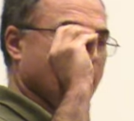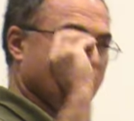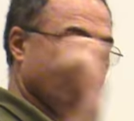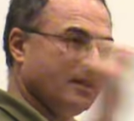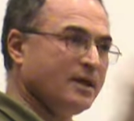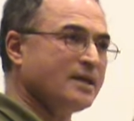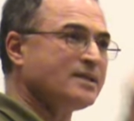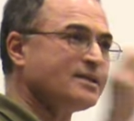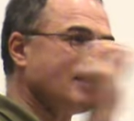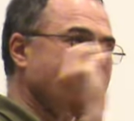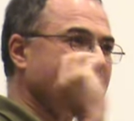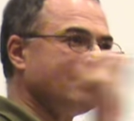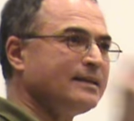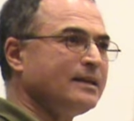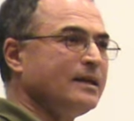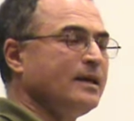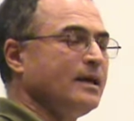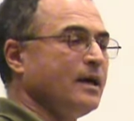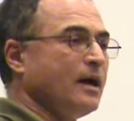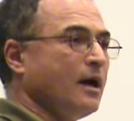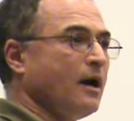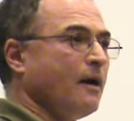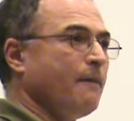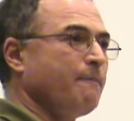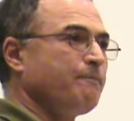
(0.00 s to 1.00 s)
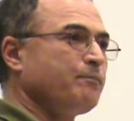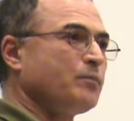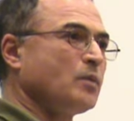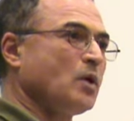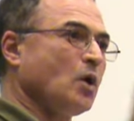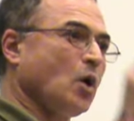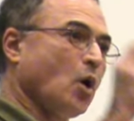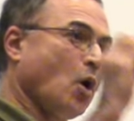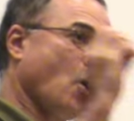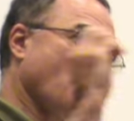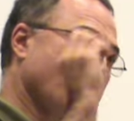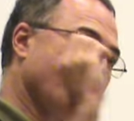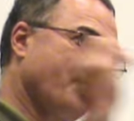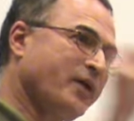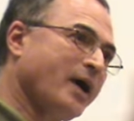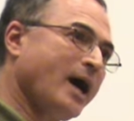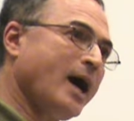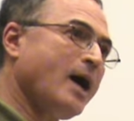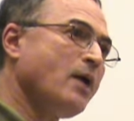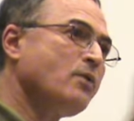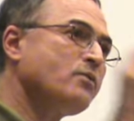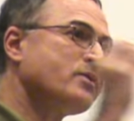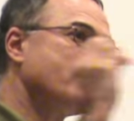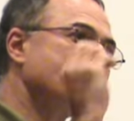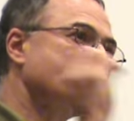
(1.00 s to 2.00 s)
This idea of
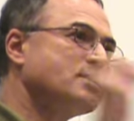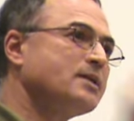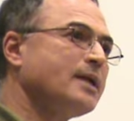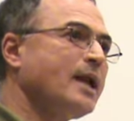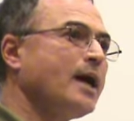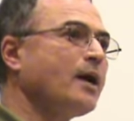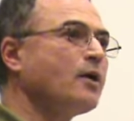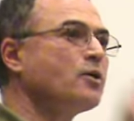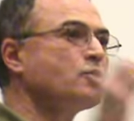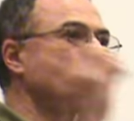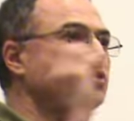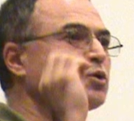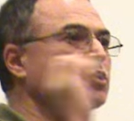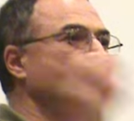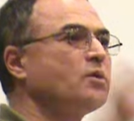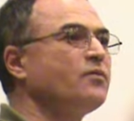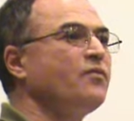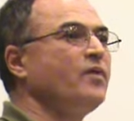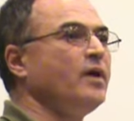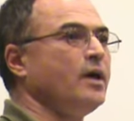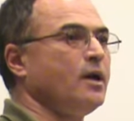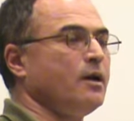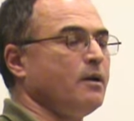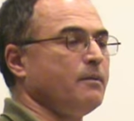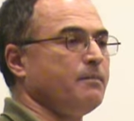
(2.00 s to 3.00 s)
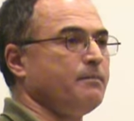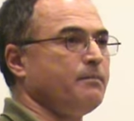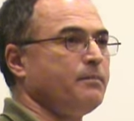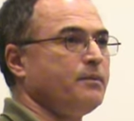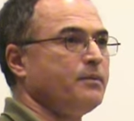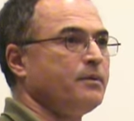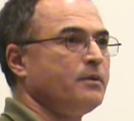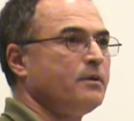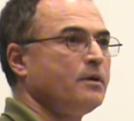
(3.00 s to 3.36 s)
how the struggle should develop,